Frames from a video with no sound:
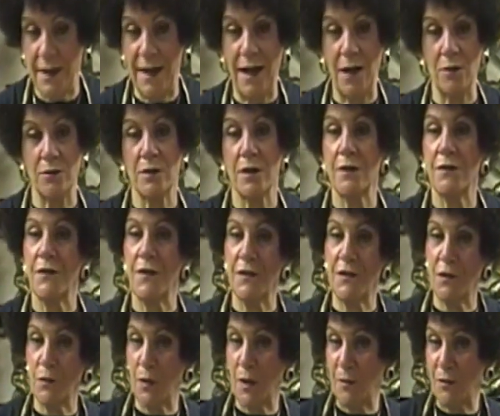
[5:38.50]
Now,
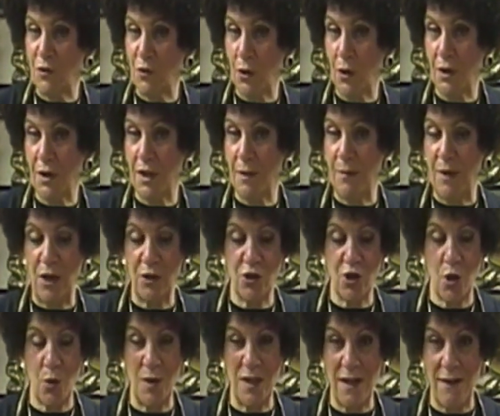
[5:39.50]
this is what I'm talking
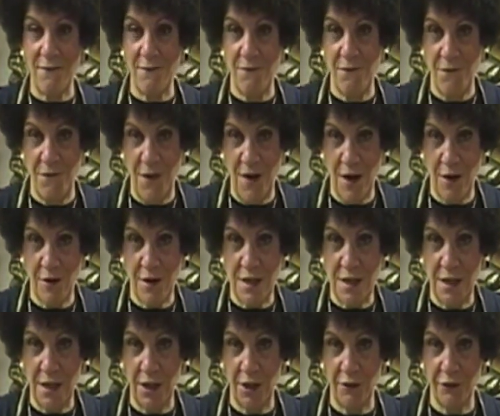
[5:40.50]
about, going
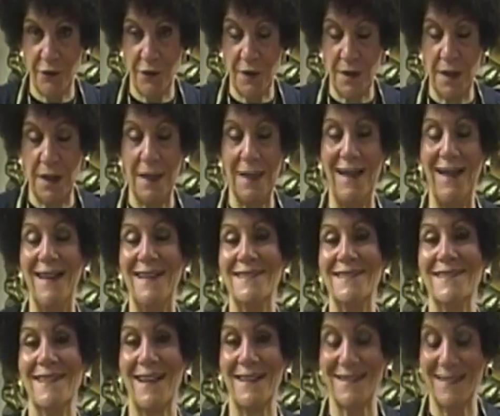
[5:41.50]
very carefully
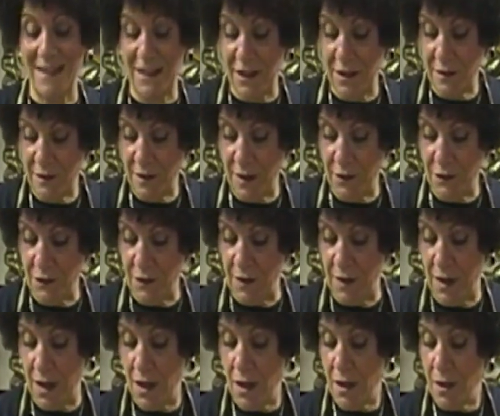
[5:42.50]
and not getting
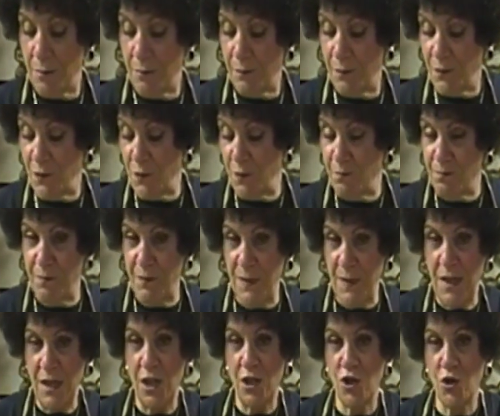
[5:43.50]
dusty.
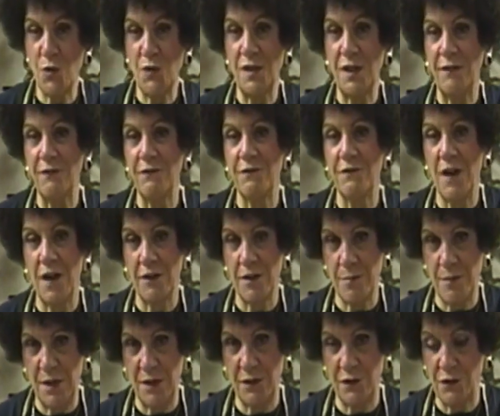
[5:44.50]
Using a
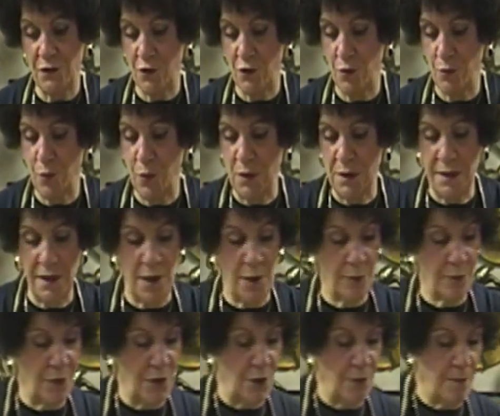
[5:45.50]
very big scoop will
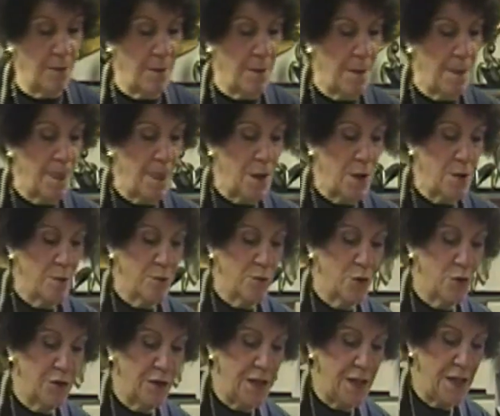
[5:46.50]
help you.
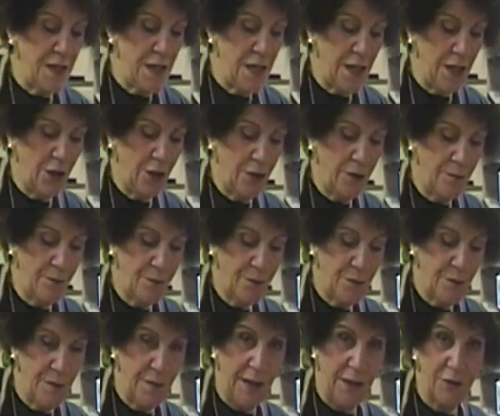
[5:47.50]
Move it in here.
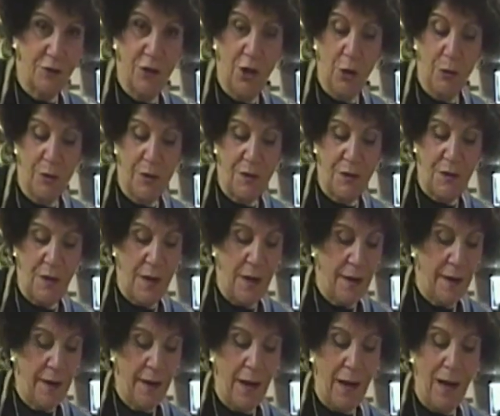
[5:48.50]
Now notice
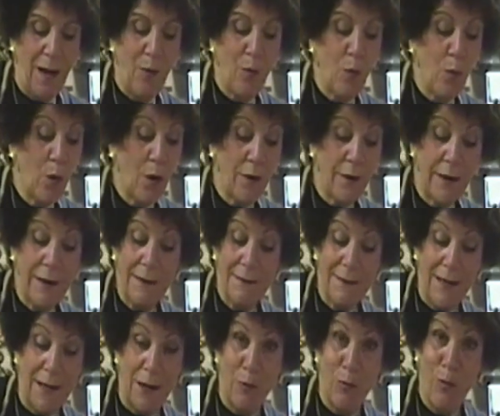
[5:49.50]
I'm
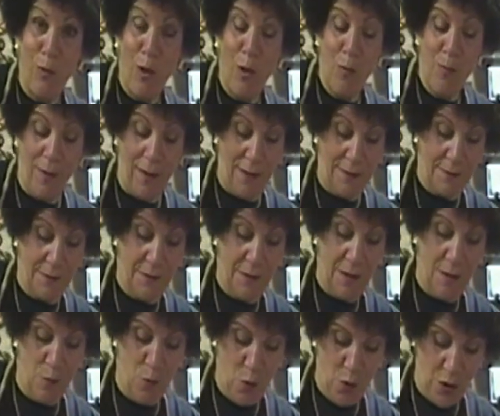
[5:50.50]
working like a
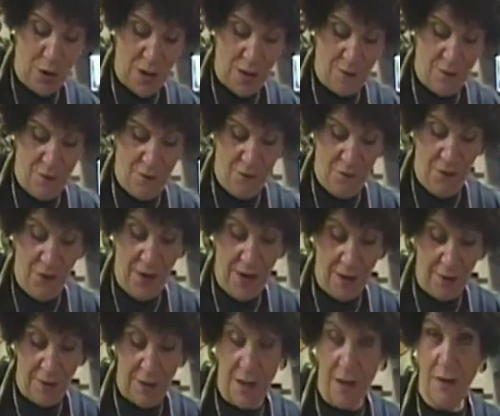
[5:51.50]
robot. I'm working
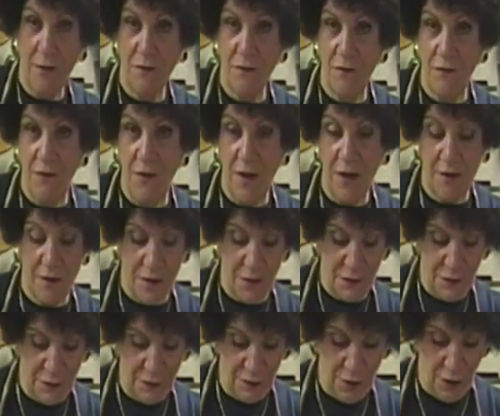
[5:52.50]
very,
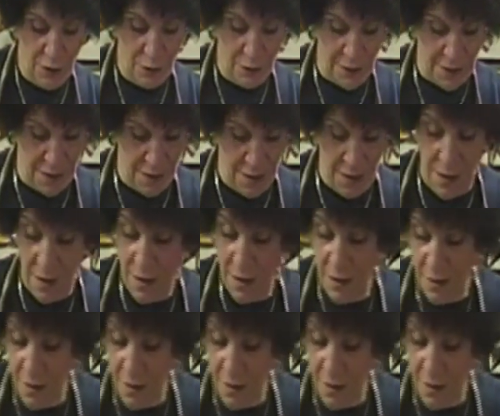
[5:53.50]
very slowly.